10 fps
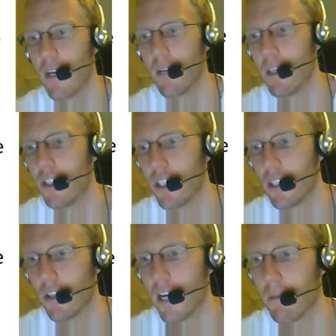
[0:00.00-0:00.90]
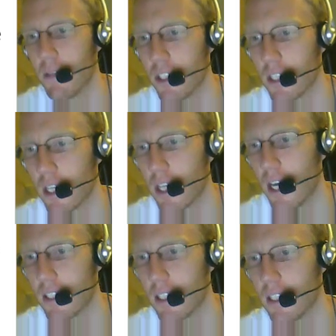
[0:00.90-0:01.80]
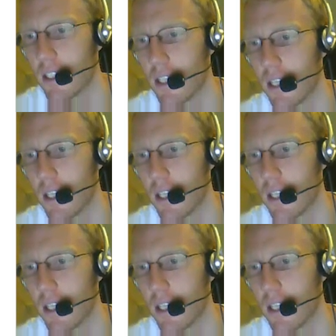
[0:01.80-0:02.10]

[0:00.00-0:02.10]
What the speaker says: mentioned, or I had mentioned in class at least, that